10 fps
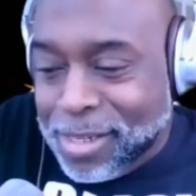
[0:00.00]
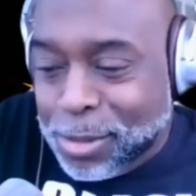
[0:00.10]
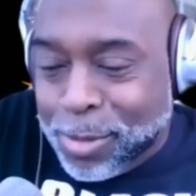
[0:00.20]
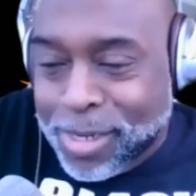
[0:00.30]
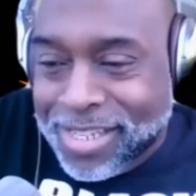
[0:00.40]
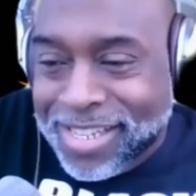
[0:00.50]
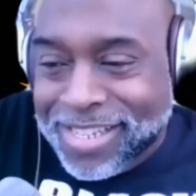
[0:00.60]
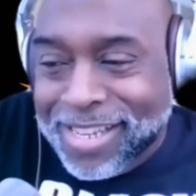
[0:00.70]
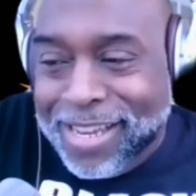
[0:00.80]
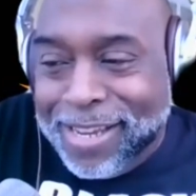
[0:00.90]
in
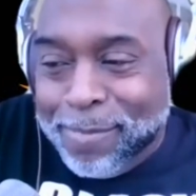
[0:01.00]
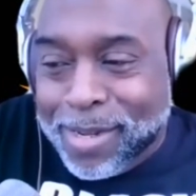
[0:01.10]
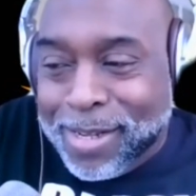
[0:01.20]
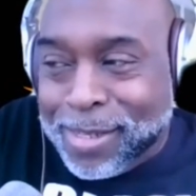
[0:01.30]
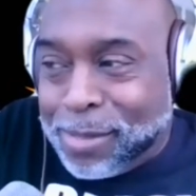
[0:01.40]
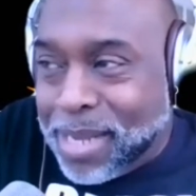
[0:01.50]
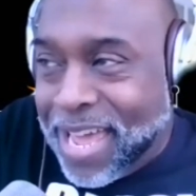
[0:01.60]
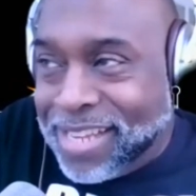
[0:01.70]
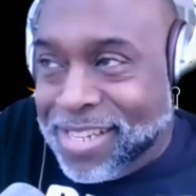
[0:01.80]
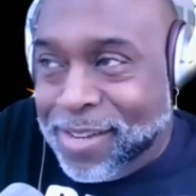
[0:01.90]
2016 because the
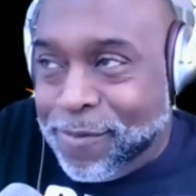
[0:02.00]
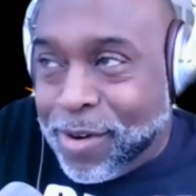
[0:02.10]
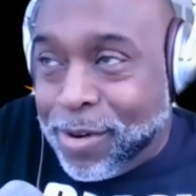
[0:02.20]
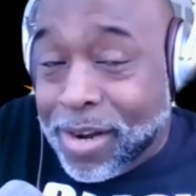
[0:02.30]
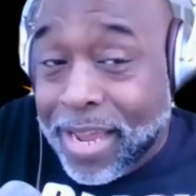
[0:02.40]
Blacks didn't vote.